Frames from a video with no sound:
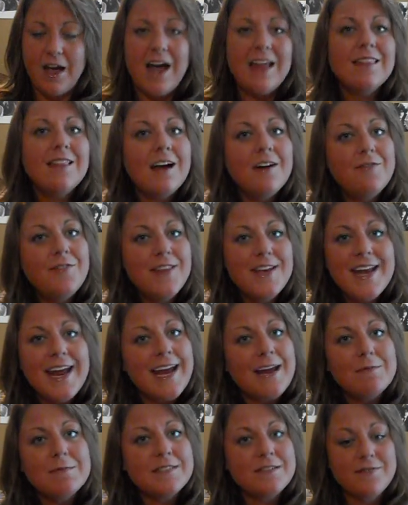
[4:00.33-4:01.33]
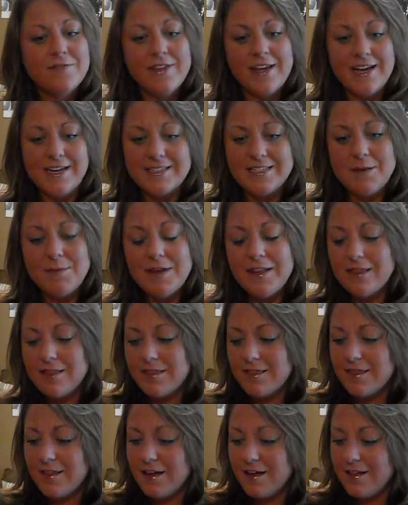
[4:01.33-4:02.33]
I love the names of these. I mean,
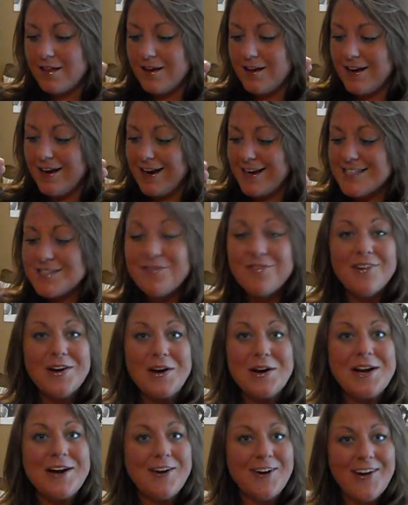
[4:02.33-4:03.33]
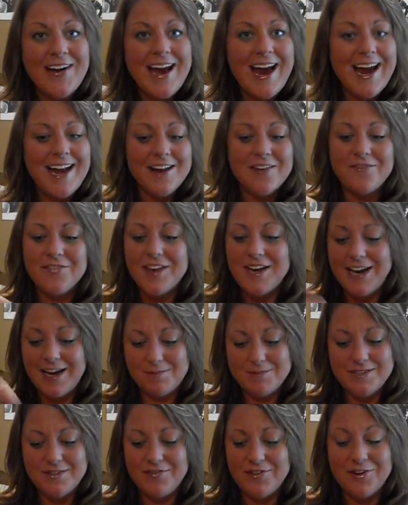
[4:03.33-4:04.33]
it's very creative, the
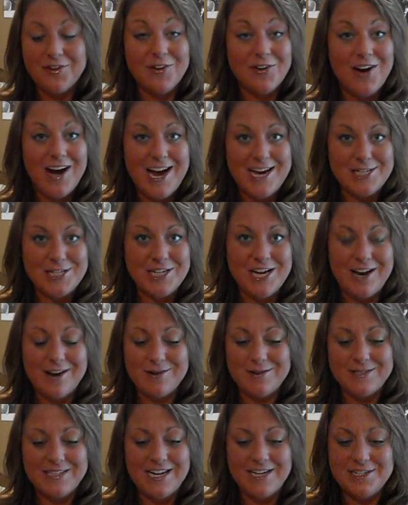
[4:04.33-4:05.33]
names of their little eyeshadows.